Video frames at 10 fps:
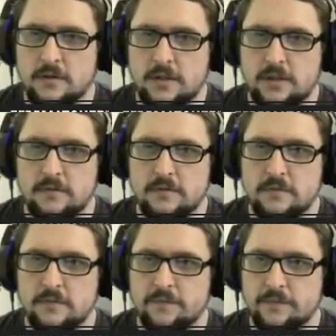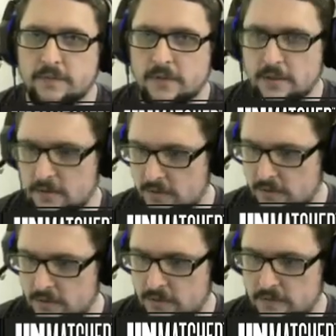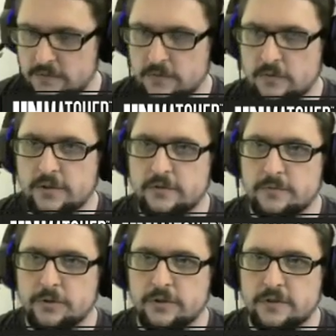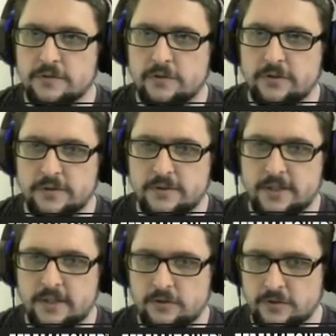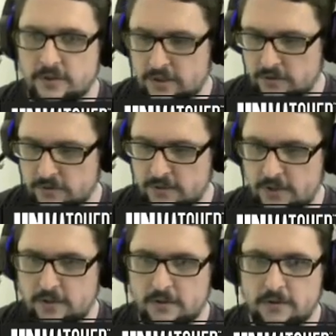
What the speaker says: Alright. So Grendel's Modor is going to attack Don Quixote. Alright,